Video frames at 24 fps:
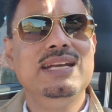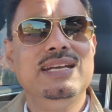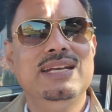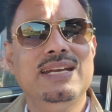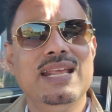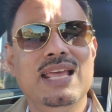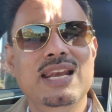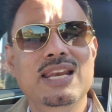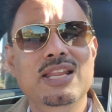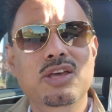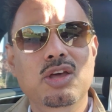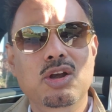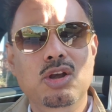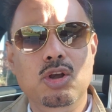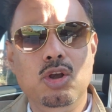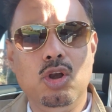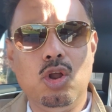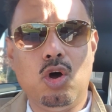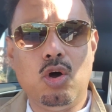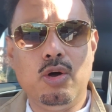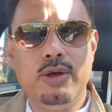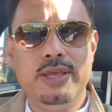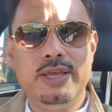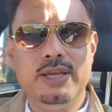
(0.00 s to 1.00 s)
tell your
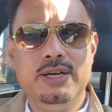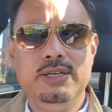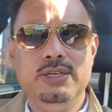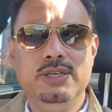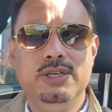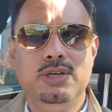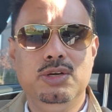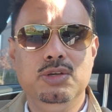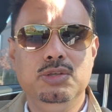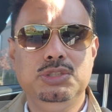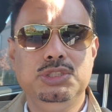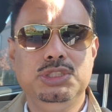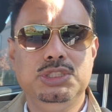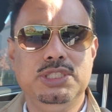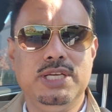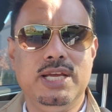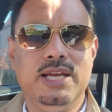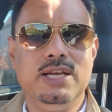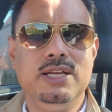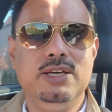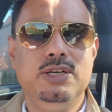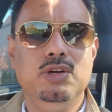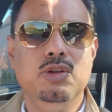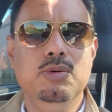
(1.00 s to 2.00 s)
lawyer to
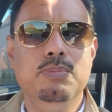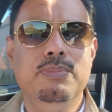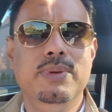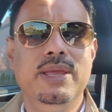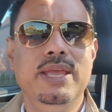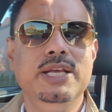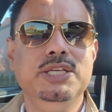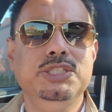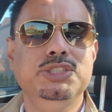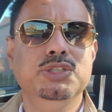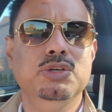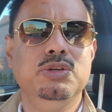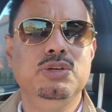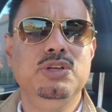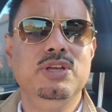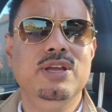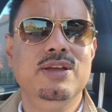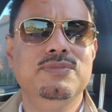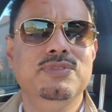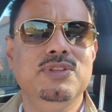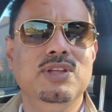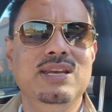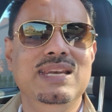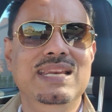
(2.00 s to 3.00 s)
check to make sure you
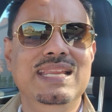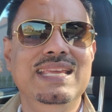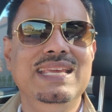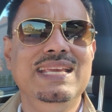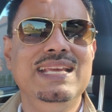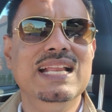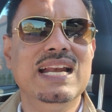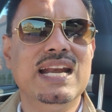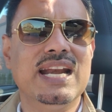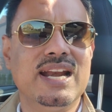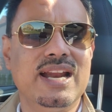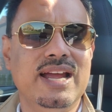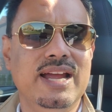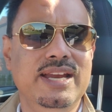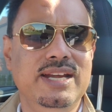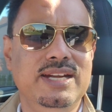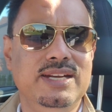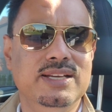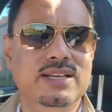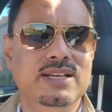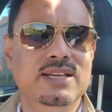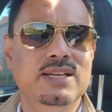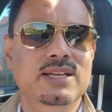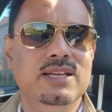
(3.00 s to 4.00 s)
have the legal
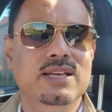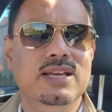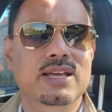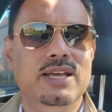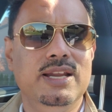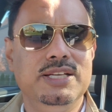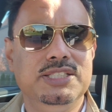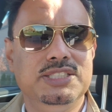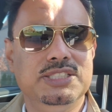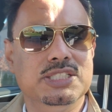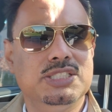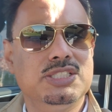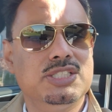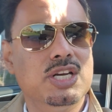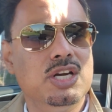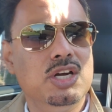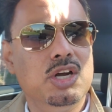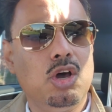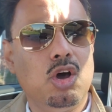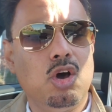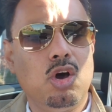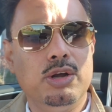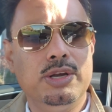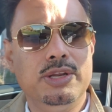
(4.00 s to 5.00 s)
right
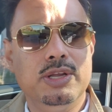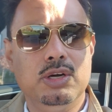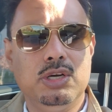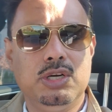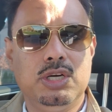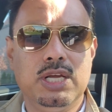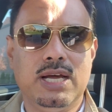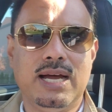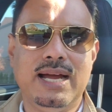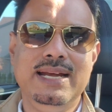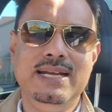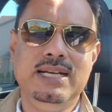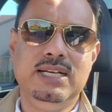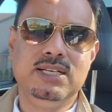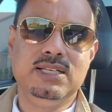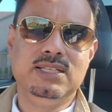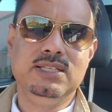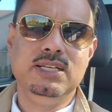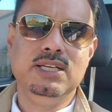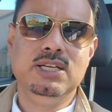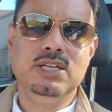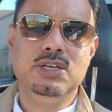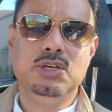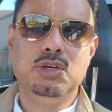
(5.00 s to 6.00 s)
registered on your
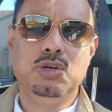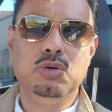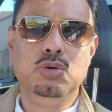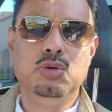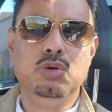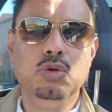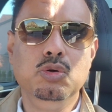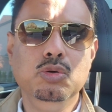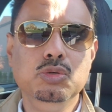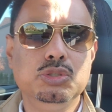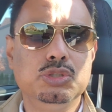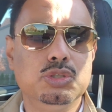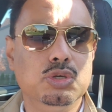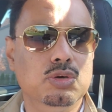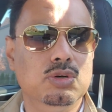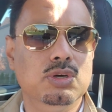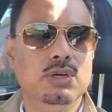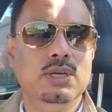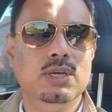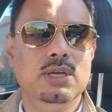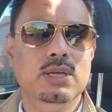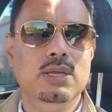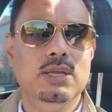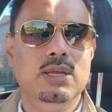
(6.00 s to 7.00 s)
title to do so.
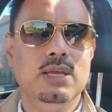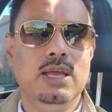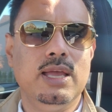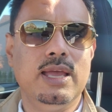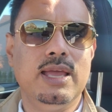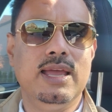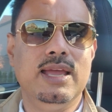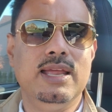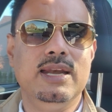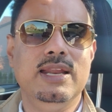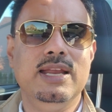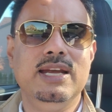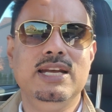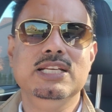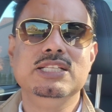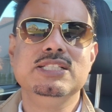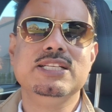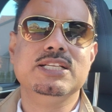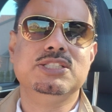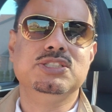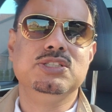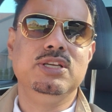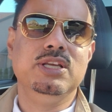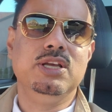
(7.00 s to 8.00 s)
And it is
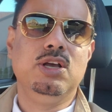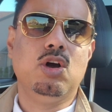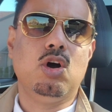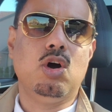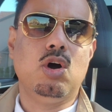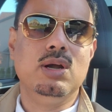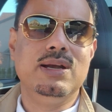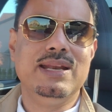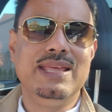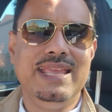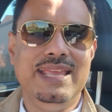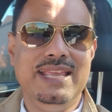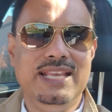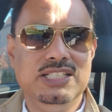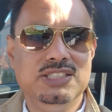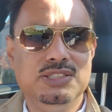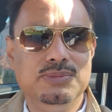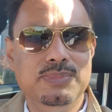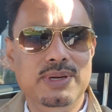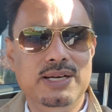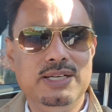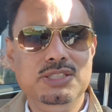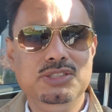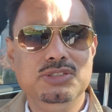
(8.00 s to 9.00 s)
actually called
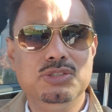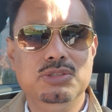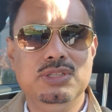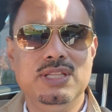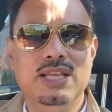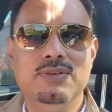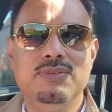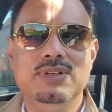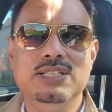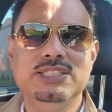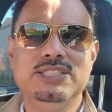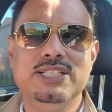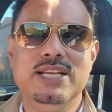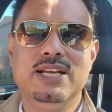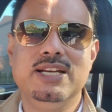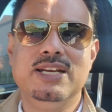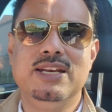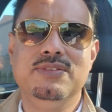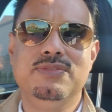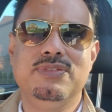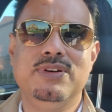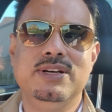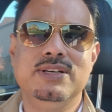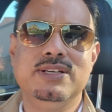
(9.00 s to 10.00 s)
easement. So they will check
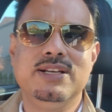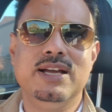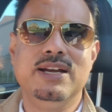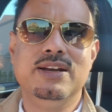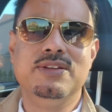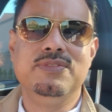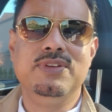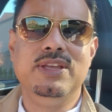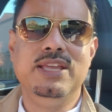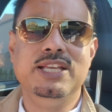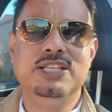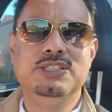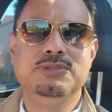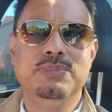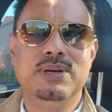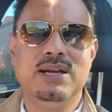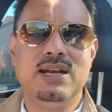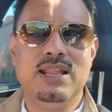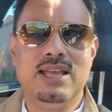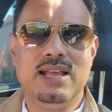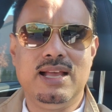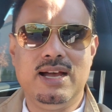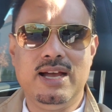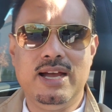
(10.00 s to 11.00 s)
different kind of easement
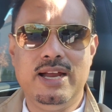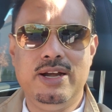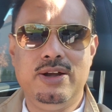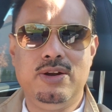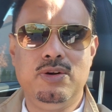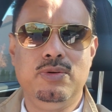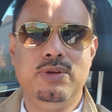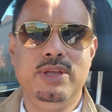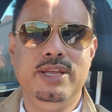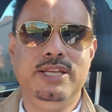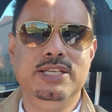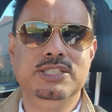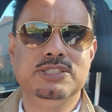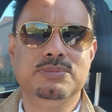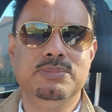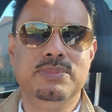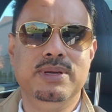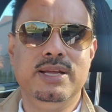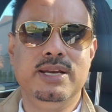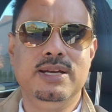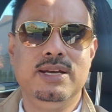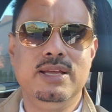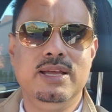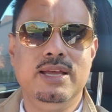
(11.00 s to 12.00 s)
like hydro
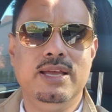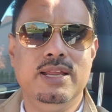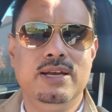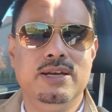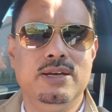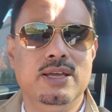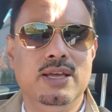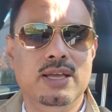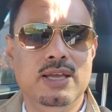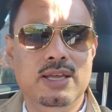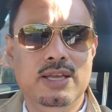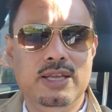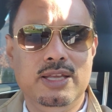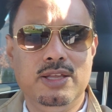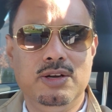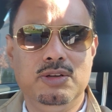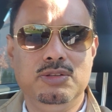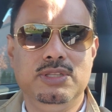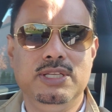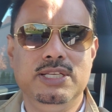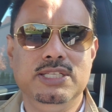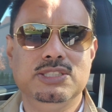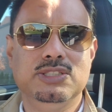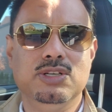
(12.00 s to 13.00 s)
easement and
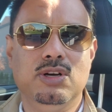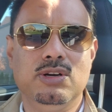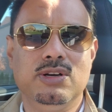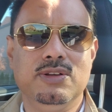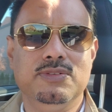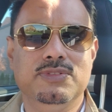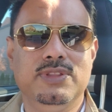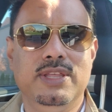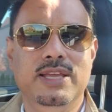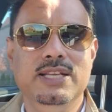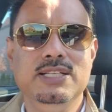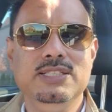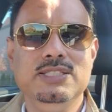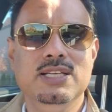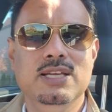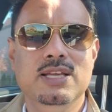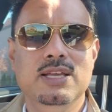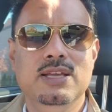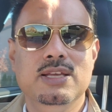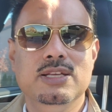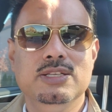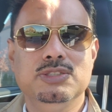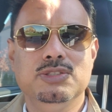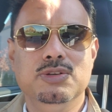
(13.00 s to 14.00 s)
these sort of things.
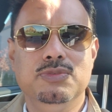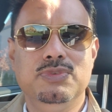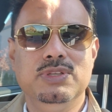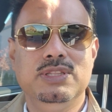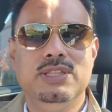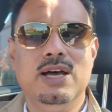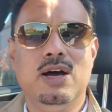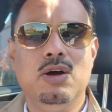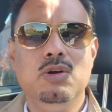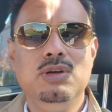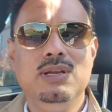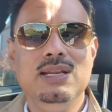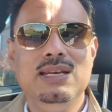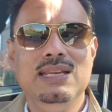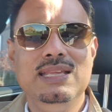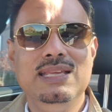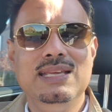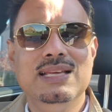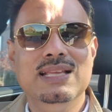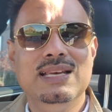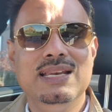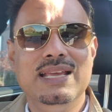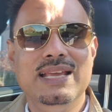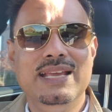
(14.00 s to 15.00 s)
So without a
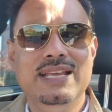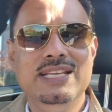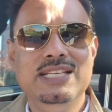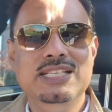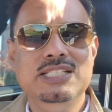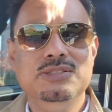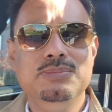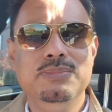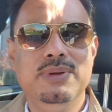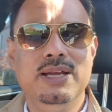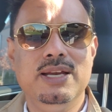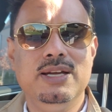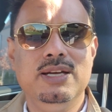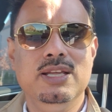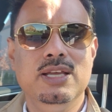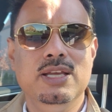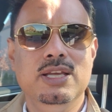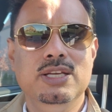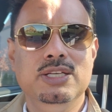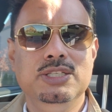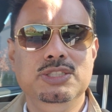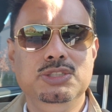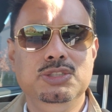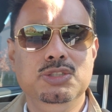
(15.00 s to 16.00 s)
legal easement,
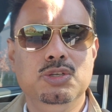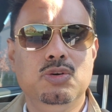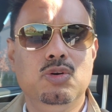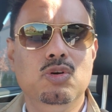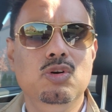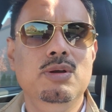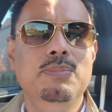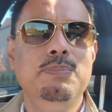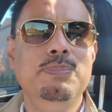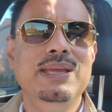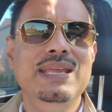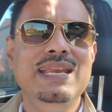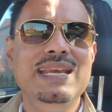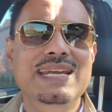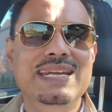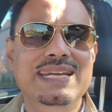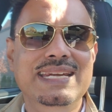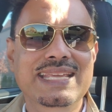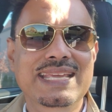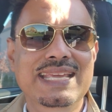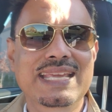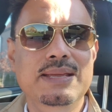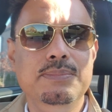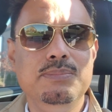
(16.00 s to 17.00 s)
you could be
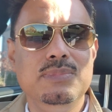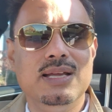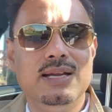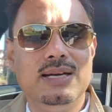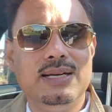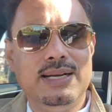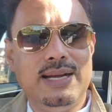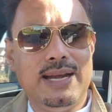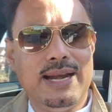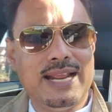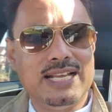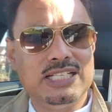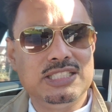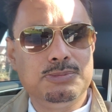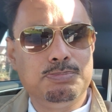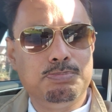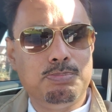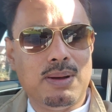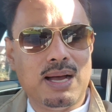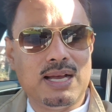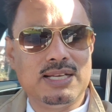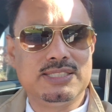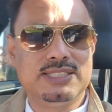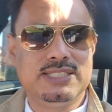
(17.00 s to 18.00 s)
deemed
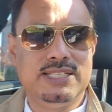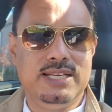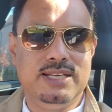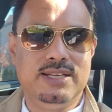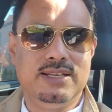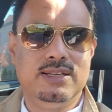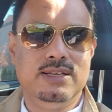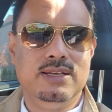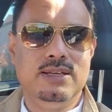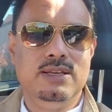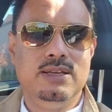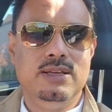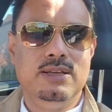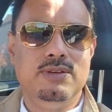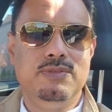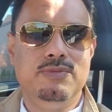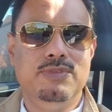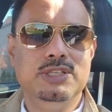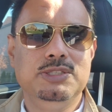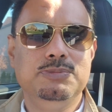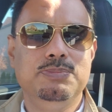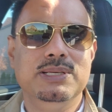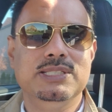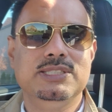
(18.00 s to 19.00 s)
trespassing,
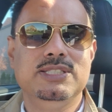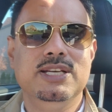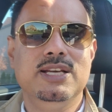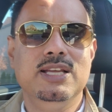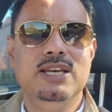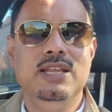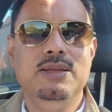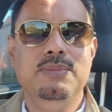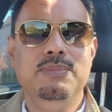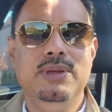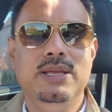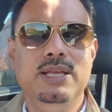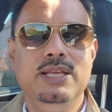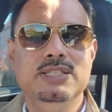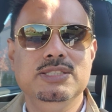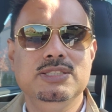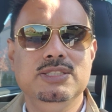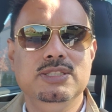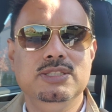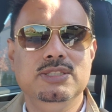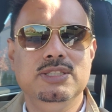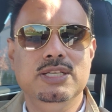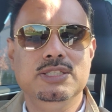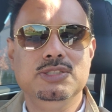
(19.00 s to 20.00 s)
which basically
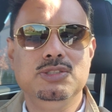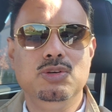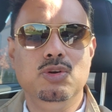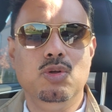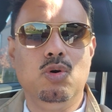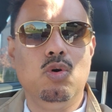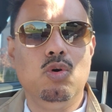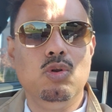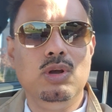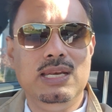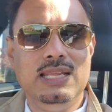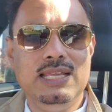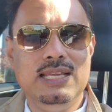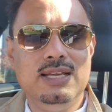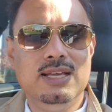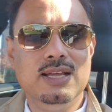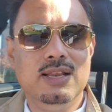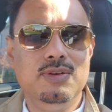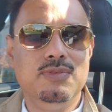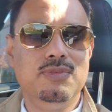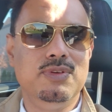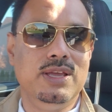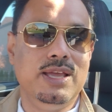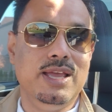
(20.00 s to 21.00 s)
means there's no
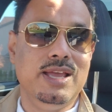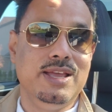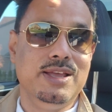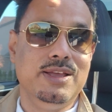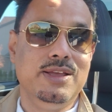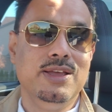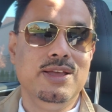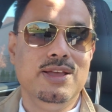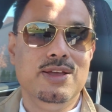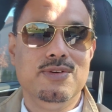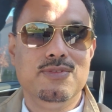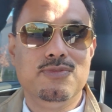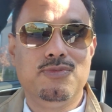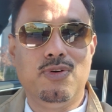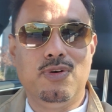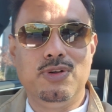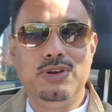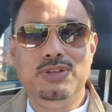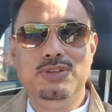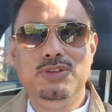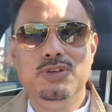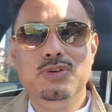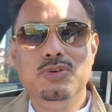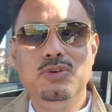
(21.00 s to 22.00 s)
legal way for
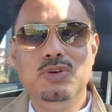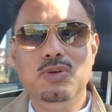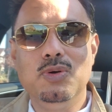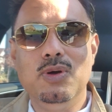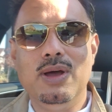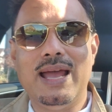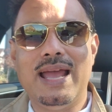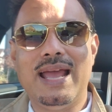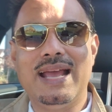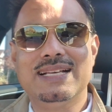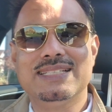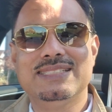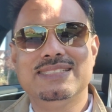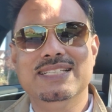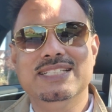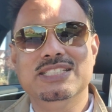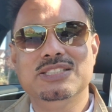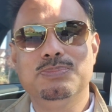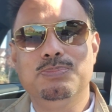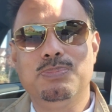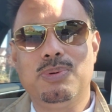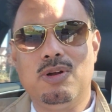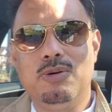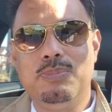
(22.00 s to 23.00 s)
you to
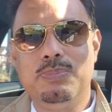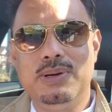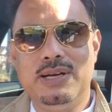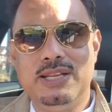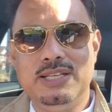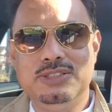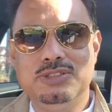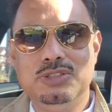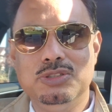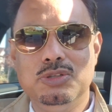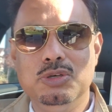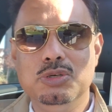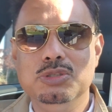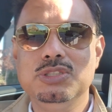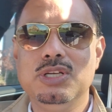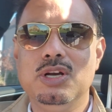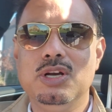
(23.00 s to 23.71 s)
access property. So those